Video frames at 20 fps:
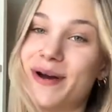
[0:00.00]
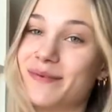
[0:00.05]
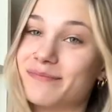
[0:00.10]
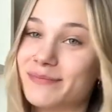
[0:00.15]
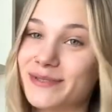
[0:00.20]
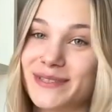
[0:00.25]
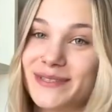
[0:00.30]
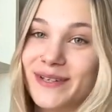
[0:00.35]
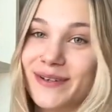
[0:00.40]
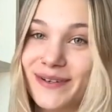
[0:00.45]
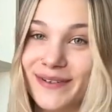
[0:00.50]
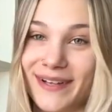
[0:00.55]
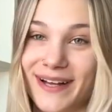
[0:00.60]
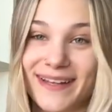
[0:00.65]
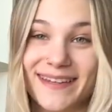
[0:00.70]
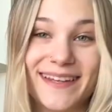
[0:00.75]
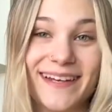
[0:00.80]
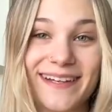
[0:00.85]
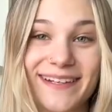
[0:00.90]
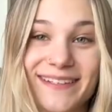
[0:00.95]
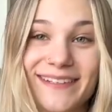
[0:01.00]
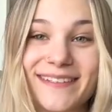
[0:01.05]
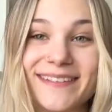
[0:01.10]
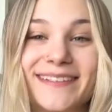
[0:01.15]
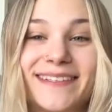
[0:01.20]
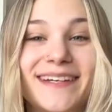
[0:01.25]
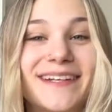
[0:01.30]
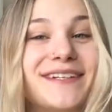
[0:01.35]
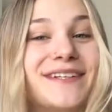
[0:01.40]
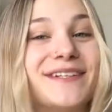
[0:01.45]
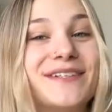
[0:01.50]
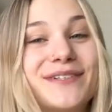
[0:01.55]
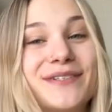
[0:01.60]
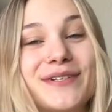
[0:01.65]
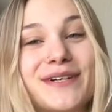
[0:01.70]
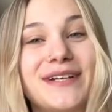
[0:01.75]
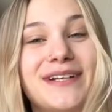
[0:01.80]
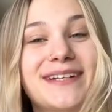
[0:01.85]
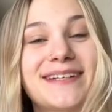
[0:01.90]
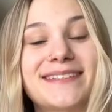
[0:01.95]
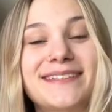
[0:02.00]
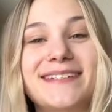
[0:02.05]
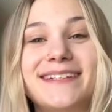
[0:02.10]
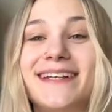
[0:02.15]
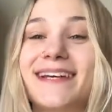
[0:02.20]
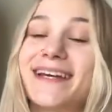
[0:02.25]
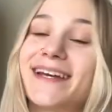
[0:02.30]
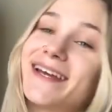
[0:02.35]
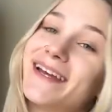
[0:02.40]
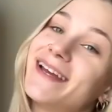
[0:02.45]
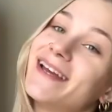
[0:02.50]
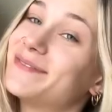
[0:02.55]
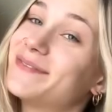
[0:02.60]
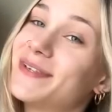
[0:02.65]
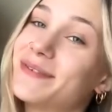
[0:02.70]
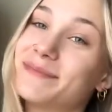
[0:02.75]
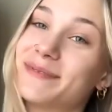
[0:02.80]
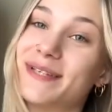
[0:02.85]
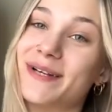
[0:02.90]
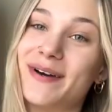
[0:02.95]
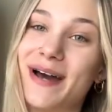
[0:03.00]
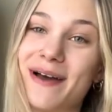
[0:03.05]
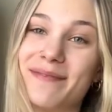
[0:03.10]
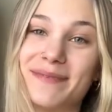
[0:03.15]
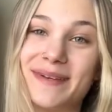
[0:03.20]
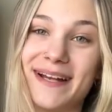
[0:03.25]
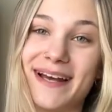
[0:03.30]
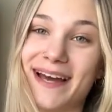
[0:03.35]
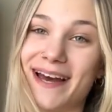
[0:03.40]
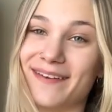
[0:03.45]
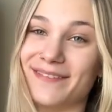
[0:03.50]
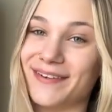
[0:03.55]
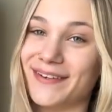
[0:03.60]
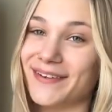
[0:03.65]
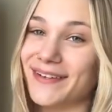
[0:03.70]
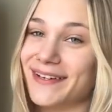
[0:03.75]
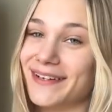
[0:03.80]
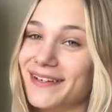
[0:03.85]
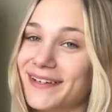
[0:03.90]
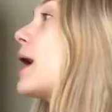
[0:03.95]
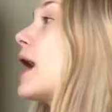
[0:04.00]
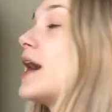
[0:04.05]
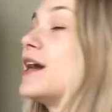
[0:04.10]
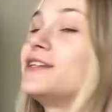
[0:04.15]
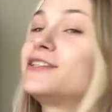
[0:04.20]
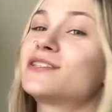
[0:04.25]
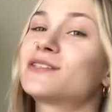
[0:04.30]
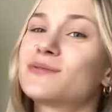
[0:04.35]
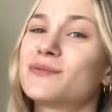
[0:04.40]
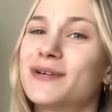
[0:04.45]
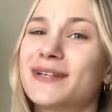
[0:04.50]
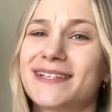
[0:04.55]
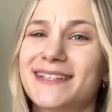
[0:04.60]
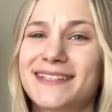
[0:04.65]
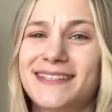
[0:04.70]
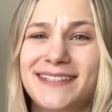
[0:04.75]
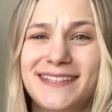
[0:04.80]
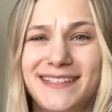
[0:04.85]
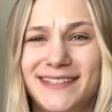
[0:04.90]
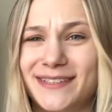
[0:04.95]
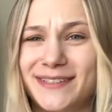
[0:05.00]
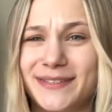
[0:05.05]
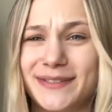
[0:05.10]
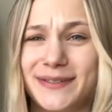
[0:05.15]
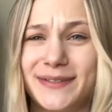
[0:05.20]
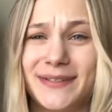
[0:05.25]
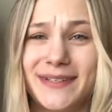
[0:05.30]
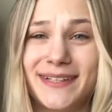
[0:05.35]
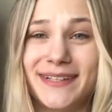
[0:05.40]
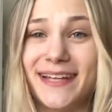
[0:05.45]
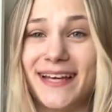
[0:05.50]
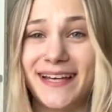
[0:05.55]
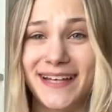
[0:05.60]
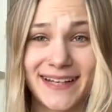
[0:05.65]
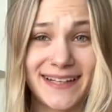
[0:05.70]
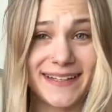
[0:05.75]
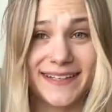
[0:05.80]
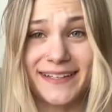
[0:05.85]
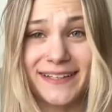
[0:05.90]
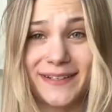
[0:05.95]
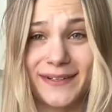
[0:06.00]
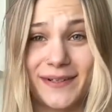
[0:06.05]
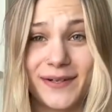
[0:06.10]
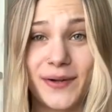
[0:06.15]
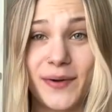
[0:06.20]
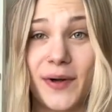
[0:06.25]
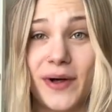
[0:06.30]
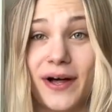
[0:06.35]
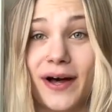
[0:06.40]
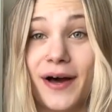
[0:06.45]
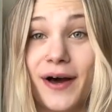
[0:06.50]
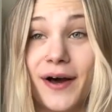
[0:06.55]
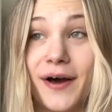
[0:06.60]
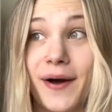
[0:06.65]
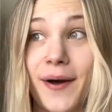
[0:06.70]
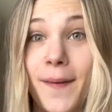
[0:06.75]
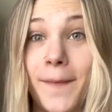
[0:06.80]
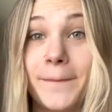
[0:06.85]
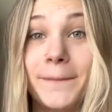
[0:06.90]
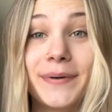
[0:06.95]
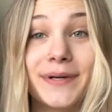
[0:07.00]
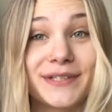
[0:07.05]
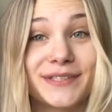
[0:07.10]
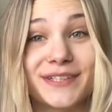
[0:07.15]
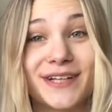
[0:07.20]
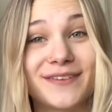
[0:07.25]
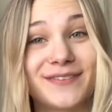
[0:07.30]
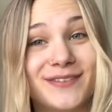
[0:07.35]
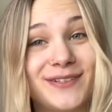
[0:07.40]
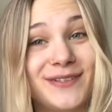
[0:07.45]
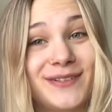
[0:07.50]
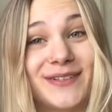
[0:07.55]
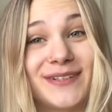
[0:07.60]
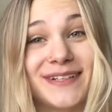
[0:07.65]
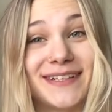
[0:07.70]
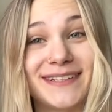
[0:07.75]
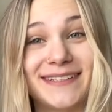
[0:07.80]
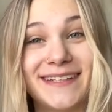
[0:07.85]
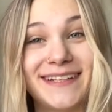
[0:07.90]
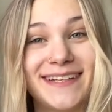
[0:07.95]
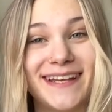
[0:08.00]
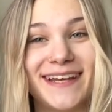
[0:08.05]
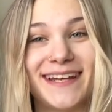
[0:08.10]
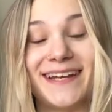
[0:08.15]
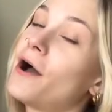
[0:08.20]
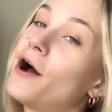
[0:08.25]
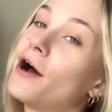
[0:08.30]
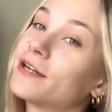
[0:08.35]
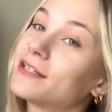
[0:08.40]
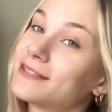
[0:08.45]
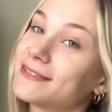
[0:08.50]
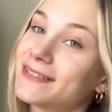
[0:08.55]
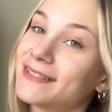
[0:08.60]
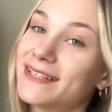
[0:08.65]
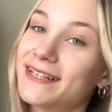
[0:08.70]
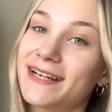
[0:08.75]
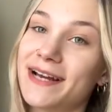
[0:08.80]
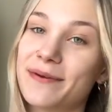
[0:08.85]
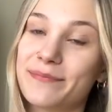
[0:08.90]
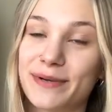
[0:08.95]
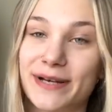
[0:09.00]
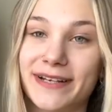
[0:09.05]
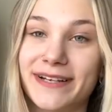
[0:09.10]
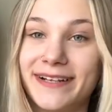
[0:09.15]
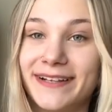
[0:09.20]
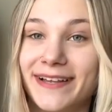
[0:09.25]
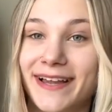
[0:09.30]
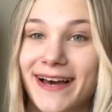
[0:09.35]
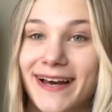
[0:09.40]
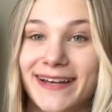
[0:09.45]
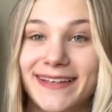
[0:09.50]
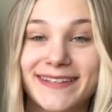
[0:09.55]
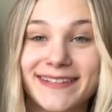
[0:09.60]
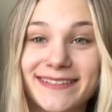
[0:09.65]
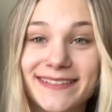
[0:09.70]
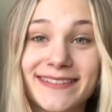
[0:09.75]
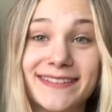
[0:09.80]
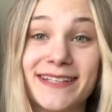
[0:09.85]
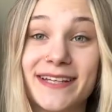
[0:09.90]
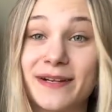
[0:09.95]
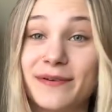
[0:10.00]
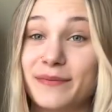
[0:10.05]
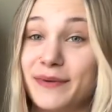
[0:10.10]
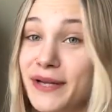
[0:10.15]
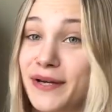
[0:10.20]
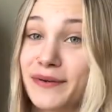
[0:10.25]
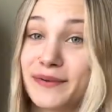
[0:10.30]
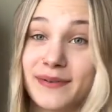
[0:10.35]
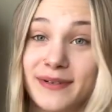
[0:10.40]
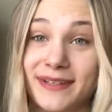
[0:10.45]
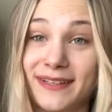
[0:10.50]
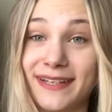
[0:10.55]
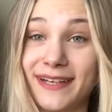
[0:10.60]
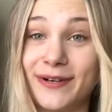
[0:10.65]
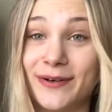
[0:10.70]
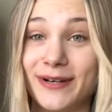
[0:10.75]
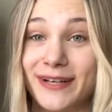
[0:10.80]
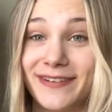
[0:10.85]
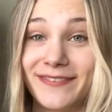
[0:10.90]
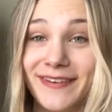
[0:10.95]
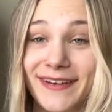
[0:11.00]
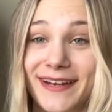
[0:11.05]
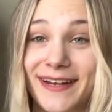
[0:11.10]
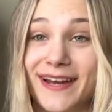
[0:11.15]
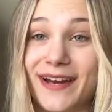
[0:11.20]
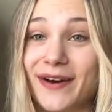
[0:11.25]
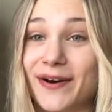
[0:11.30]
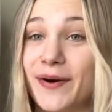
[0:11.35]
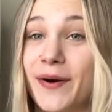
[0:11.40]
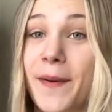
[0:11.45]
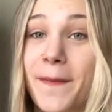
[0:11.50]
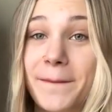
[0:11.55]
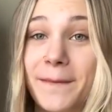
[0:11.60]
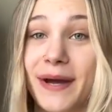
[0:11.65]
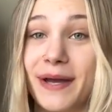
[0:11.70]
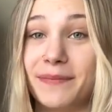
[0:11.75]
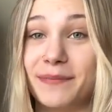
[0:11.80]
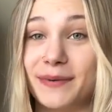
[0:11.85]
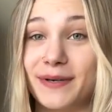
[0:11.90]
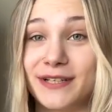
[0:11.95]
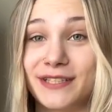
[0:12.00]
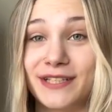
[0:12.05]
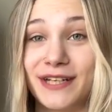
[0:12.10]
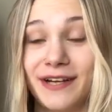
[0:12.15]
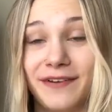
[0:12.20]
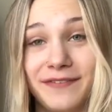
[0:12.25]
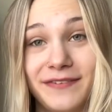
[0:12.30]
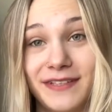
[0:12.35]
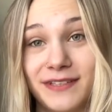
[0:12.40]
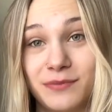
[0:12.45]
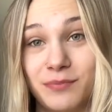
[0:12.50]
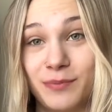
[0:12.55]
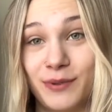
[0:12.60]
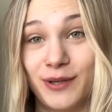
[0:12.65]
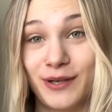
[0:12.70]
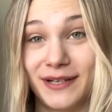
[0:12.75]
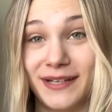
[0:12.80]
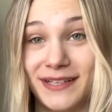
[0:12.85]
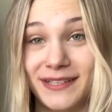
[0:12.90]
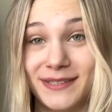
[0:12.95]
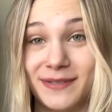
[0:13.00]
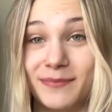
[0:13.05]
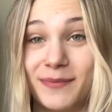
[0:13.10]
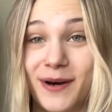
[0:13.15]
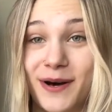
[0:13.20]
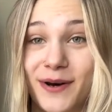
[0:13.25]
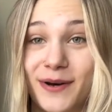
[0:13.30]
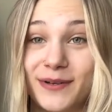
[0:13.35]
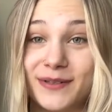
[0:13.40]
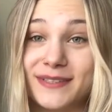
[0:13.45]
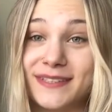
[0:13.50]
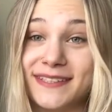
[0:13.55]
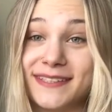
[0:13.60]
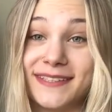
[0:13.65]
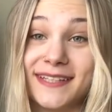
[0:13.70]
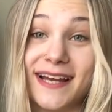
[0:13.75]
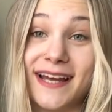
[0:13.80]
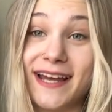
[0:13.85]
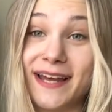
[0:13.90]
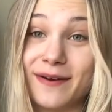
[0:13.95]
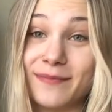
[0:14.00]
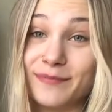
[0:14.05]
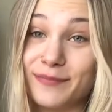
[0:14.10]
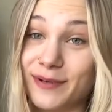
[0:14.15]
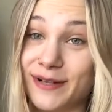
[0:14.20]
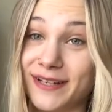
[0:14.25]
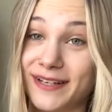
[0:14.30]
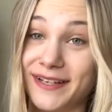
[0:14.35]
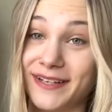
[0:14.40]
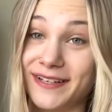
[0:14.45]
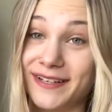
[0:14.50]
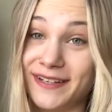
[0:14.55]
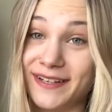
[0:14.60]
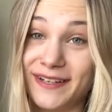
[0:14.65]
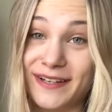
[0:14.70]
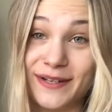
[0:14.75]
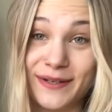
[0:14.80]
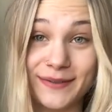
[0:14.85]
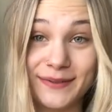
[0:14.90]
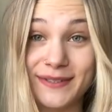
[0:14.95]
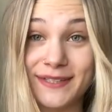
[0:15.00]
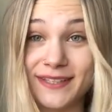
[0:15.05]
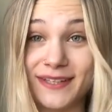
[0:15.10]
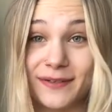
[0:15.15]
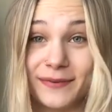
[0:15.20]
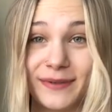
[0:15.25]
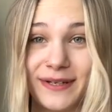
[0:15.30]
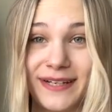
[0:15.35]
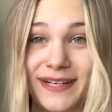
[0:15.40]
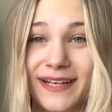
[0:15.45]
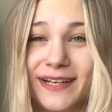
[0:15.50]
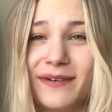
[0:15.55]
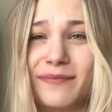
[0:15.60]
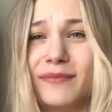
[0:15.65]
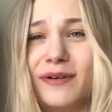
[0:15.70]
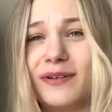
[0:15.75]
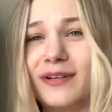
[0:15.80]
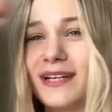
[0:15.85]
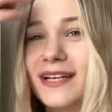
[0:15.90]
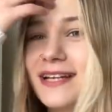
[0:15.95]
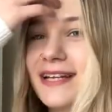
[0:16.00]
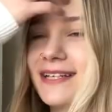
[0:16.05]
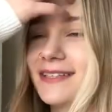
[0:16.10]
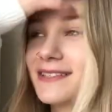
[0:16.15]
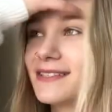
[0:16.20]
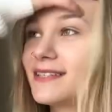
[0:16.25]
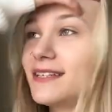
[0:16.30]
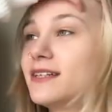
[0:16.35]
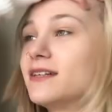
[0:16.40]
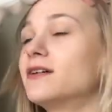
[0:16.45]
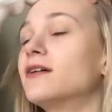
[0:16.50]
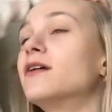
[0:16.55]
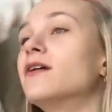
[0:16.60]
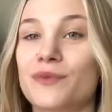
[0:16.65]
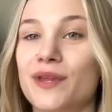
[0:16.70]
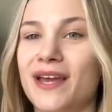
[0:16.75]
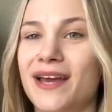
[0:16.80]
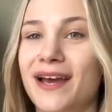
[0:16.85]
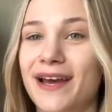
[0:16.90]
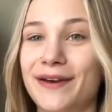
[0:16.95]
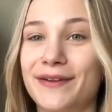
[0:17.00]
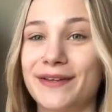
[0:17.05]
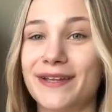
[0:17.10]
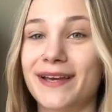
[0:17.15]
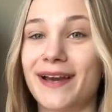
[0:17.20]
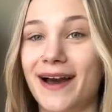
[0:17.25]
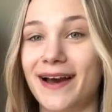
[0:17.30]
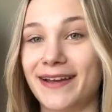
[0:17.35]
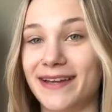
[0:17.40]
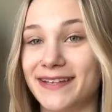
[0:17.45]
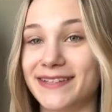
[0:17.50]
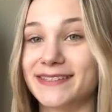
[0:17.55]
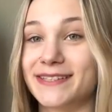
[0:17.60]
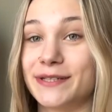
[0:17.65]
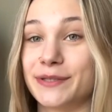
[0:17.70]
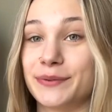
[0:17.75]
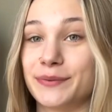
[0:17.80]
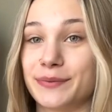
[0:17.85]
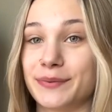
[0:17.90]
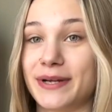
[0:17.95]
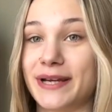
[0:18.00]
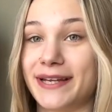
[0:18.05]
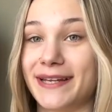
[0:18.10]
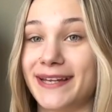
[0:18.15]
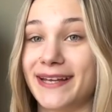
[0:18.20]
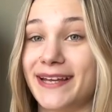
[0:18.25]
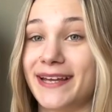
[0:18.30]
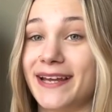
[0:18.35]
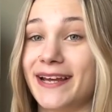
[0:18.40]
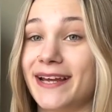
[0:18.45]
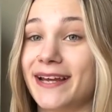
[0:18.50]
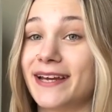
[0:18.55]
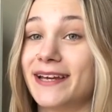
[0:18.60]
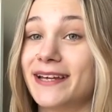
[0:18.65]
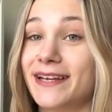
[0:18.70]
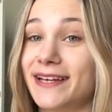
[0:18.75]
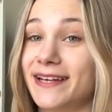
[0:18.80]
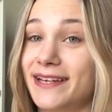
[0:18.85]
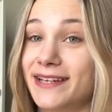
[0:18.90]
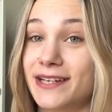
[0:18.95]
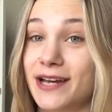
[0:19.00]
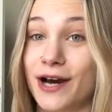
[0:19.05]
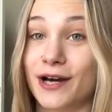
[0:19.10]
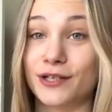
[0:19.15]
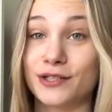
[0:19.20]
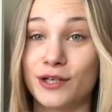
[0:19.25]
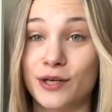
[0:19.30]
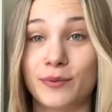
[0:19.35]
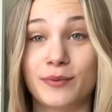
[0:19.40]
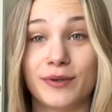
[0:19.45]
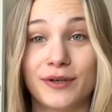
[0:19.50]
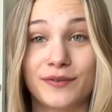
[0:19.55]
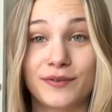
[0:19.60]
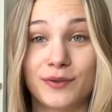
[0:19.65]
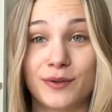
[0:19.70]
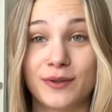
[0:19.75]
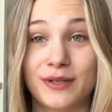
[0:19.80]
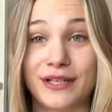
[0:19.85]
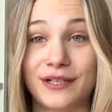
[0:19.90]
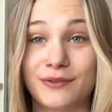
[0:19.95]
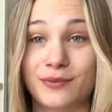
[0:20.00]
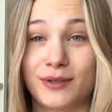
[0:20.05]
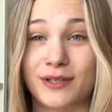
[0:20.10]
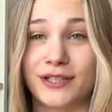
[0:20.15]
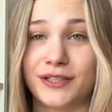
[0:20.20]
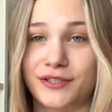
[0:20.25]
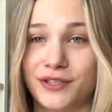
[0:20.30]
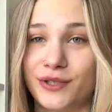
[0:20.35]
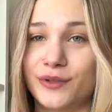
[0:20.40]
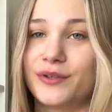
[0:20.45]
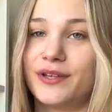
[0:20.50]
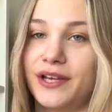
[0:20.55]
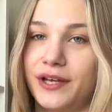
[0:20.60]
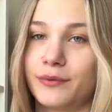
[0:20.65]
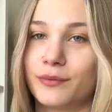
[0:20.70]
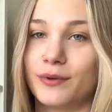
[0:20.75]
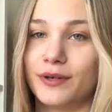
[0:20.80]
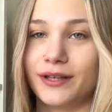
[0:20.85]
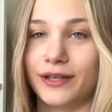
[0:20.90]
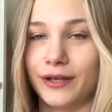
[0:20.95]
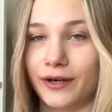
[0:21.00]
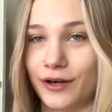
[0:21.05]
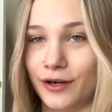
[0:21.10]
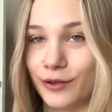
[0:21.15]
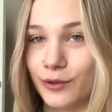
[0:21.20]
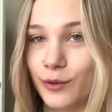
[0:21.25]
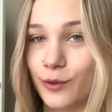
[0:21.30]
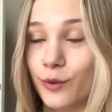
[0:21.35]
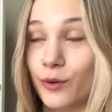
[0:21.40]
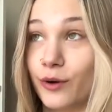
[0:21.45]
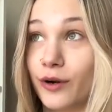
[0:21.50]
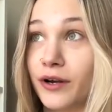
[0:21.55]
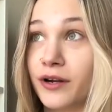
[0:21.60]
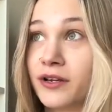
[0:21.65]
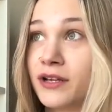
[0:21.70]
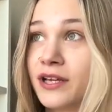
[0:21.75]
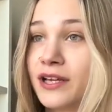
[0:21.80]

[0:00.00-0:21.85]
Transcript: I'm so glad that you decided to join us today. I'm so happy to have you here. I just wanted to do like a little um, bookshelf tour today. Honestly, I'm not gonna lie, this is gonna be a really quick video. My bookshelf is pretty small since I am pretty new to the reading community still. I only got into reading in October 2022, like really hardcore.